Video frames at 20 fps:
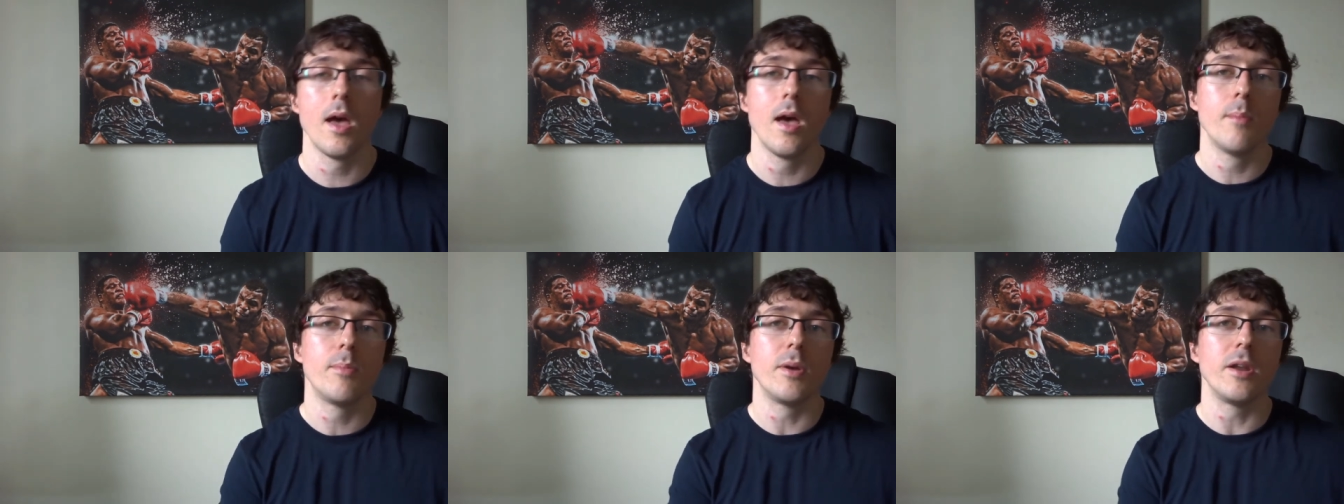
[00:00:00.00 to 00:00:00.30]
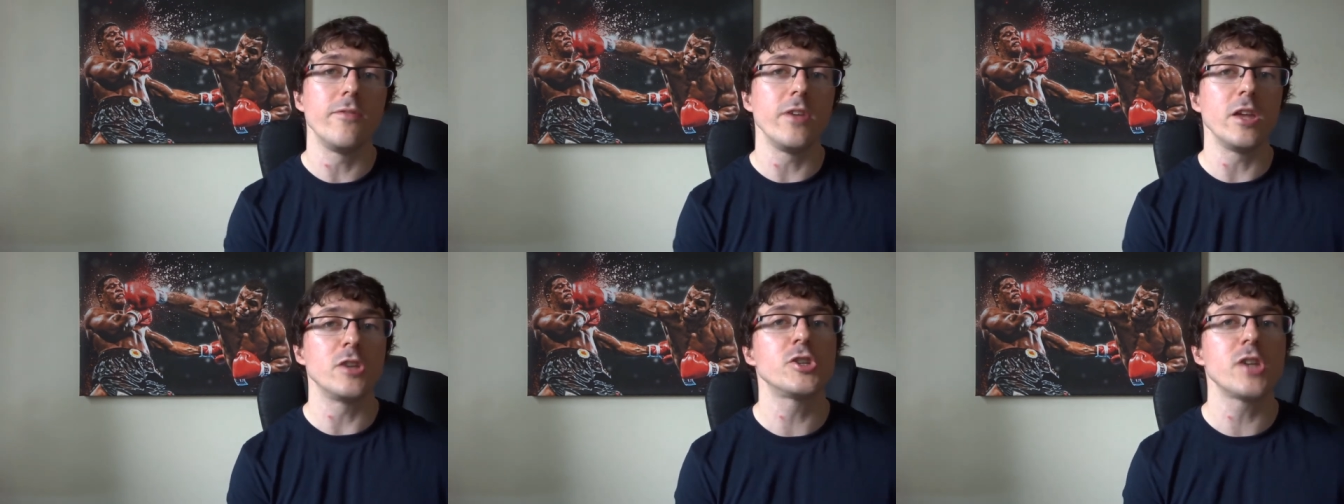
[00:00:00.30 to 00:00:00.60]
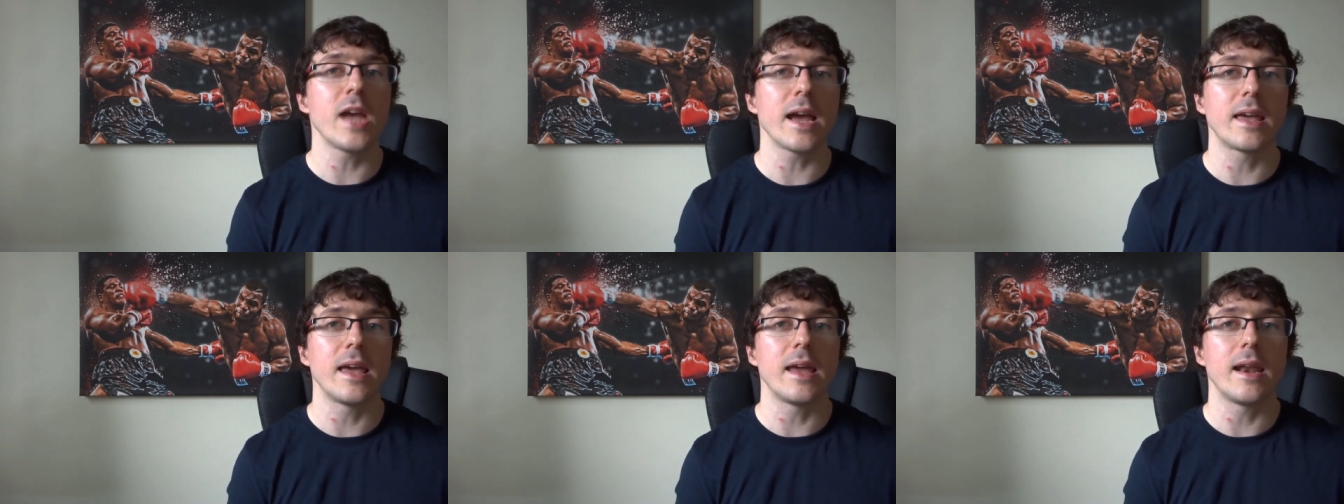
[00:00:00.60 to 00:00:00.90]
but if you
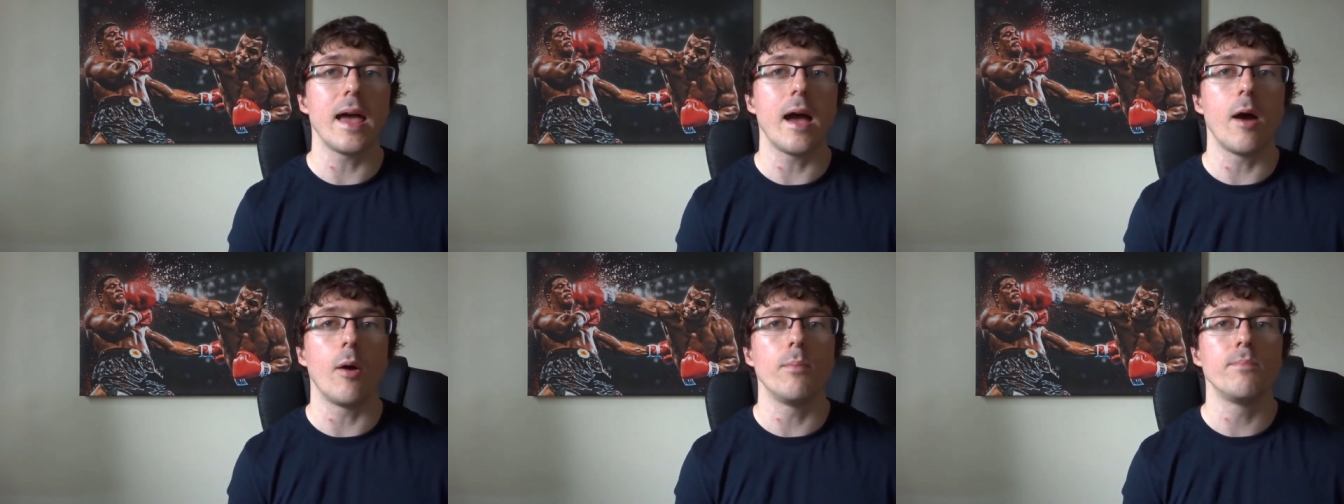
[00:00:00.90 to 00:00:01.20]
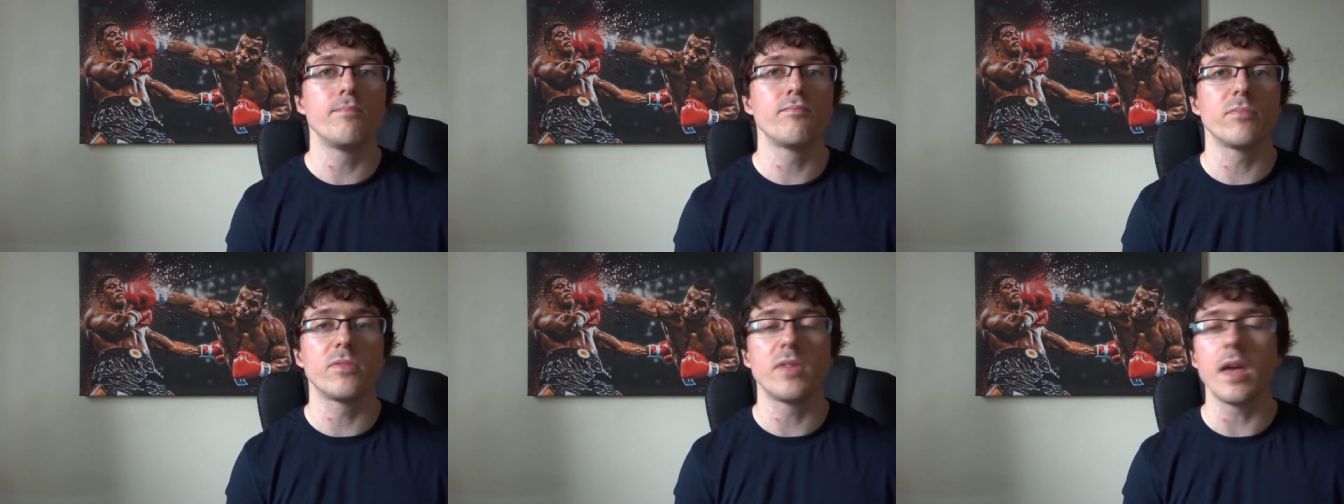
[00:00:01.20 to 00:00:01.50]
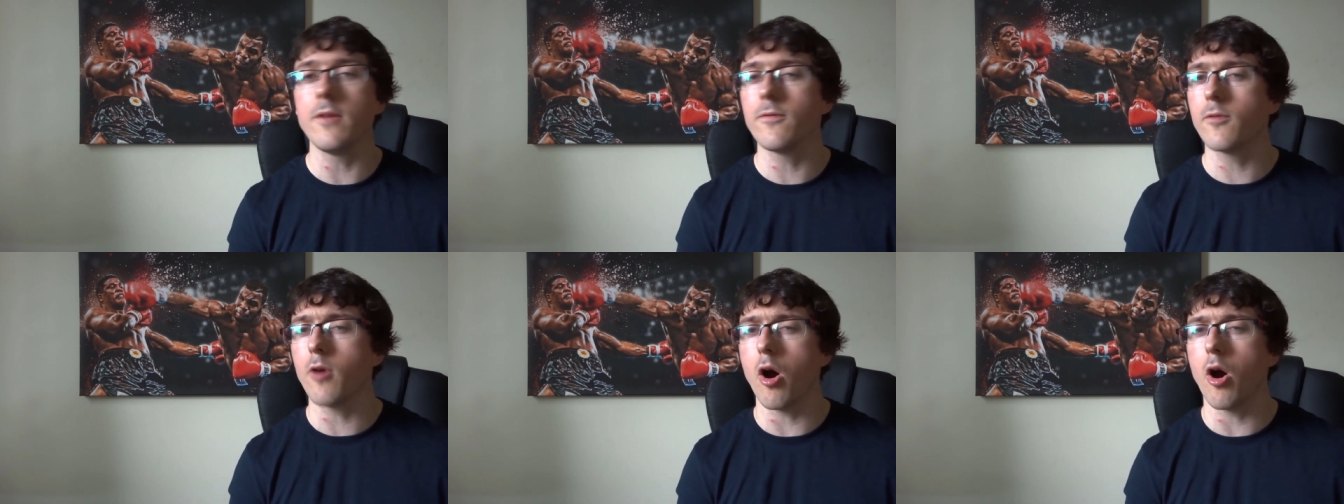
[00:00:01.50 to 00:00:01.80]
check it out,
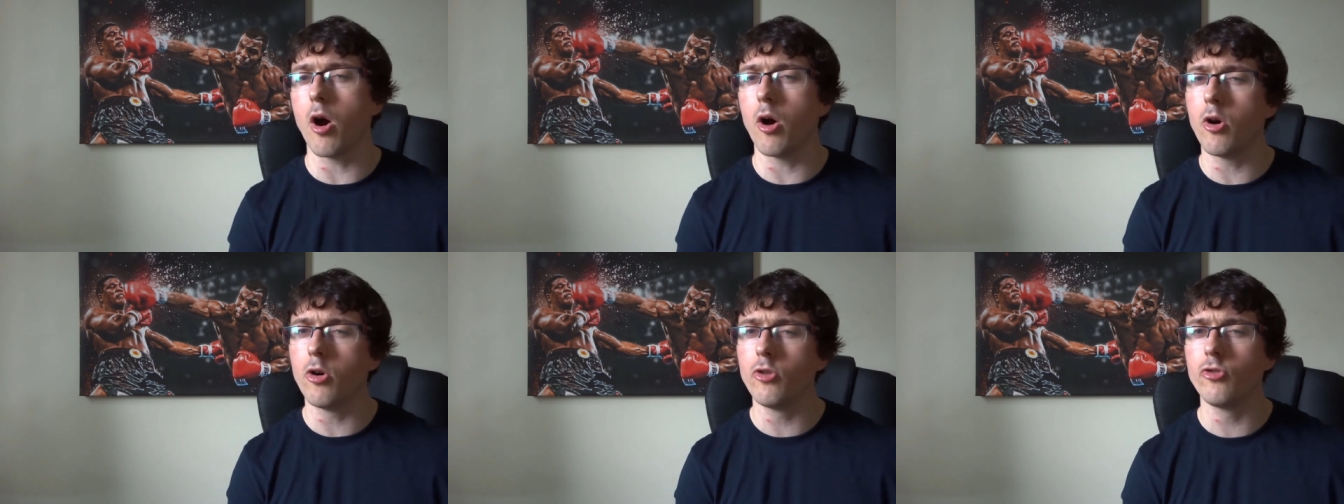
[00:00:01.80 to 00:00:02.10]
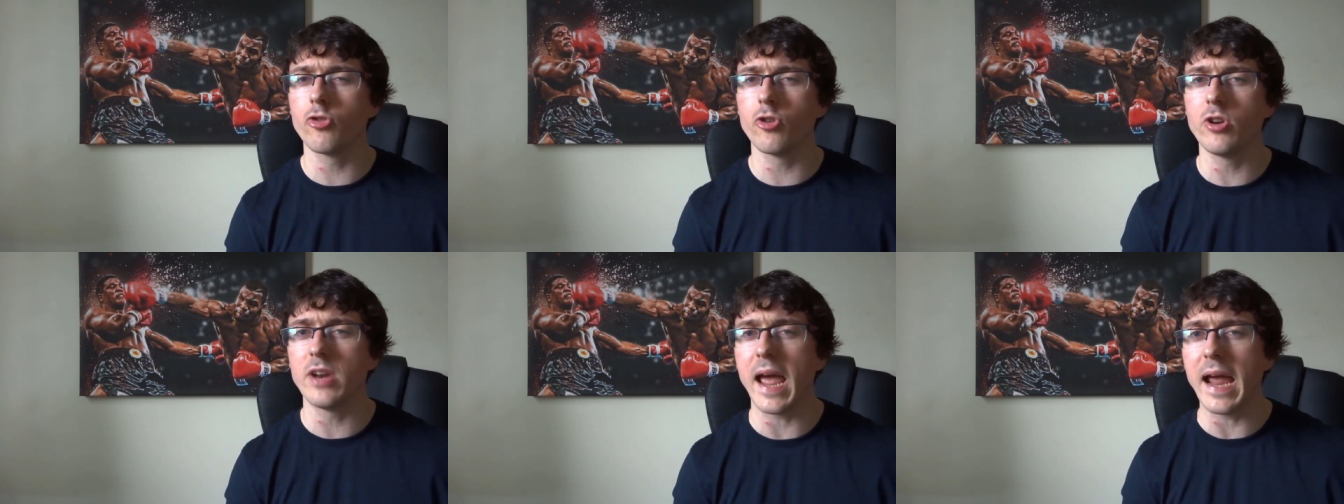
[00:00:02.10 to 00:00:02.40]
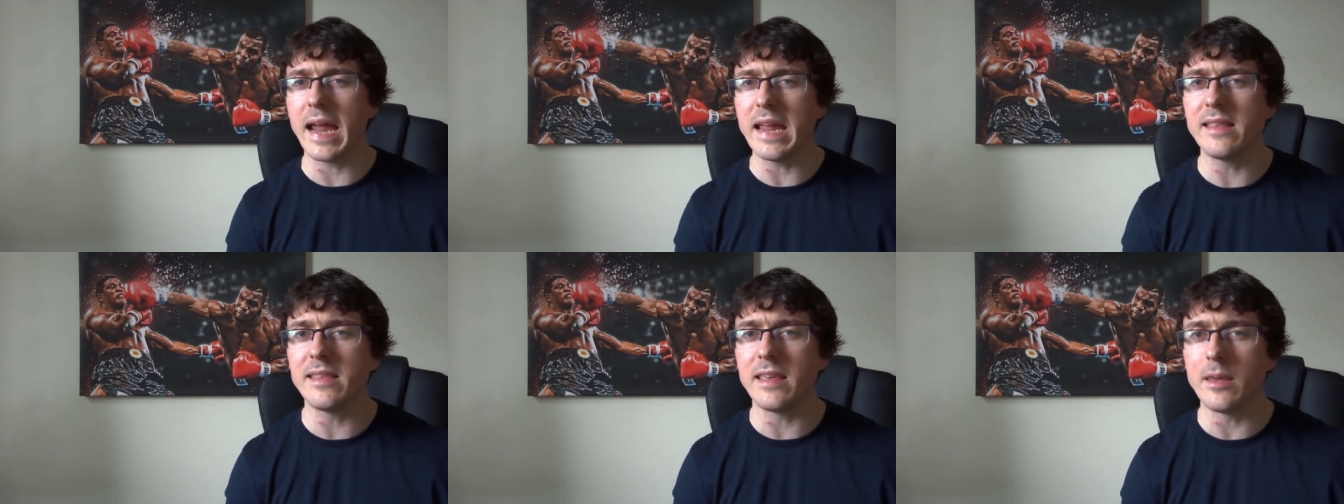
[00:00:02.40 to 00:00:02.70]
they've got
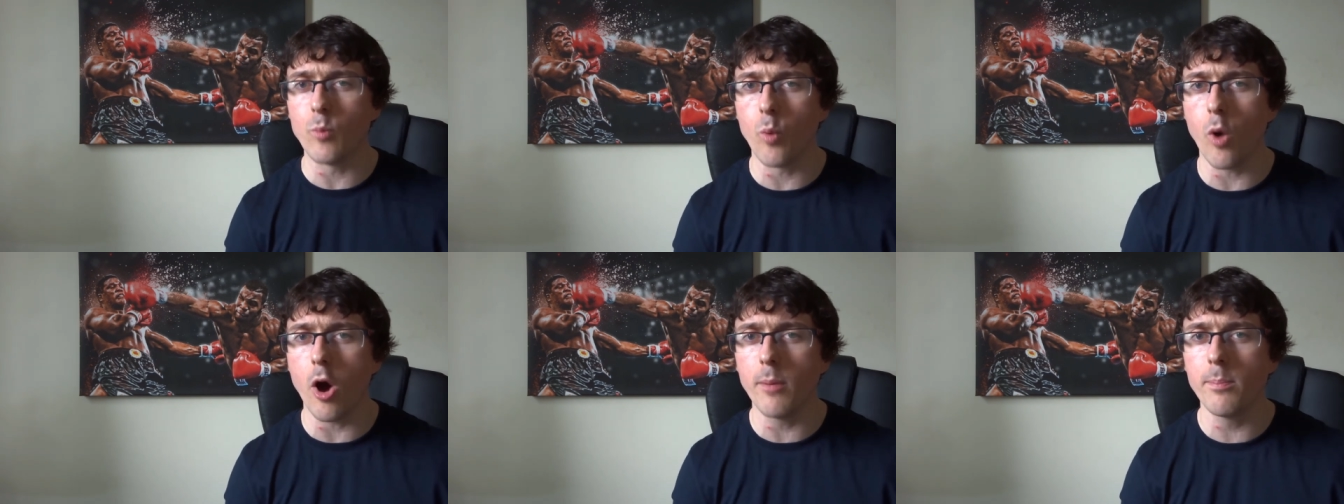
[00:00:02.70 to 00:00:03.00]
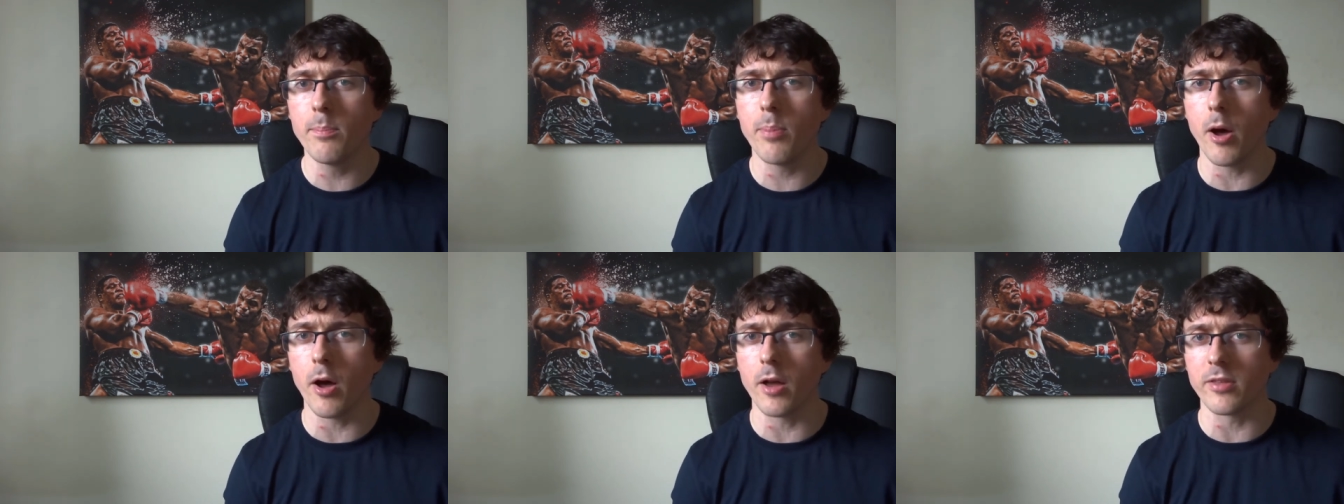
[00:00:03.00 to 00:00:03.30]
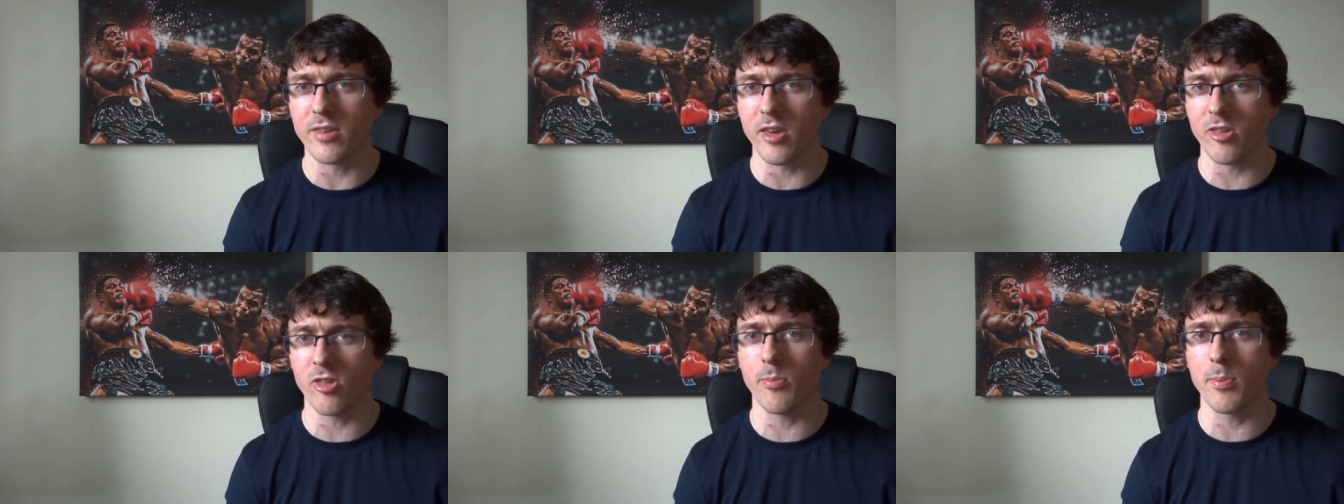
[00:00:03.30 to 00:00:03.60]
181
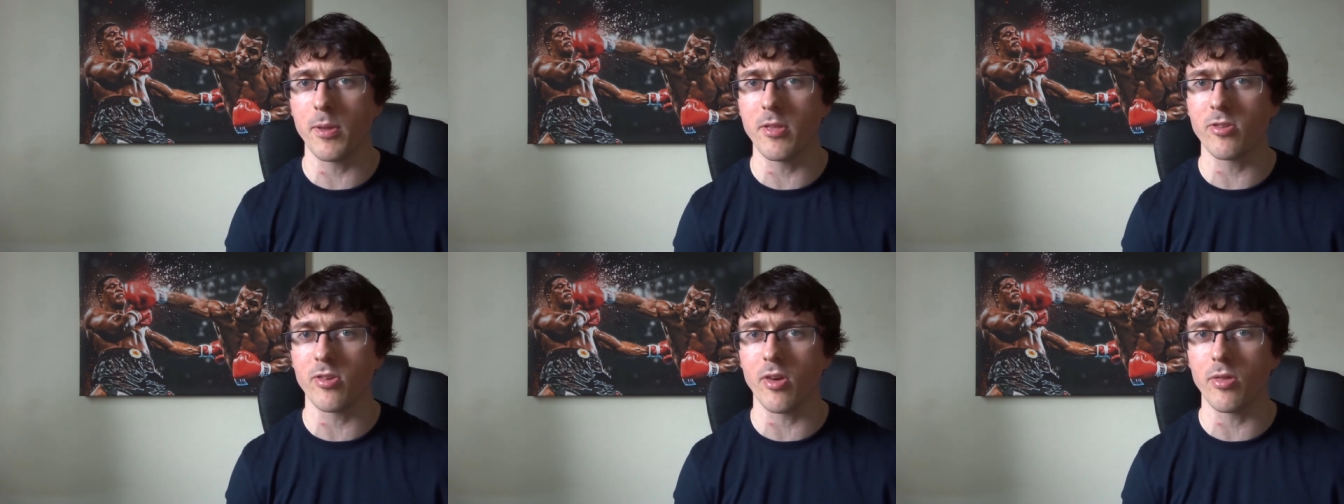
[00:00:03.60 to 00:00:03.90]
participants,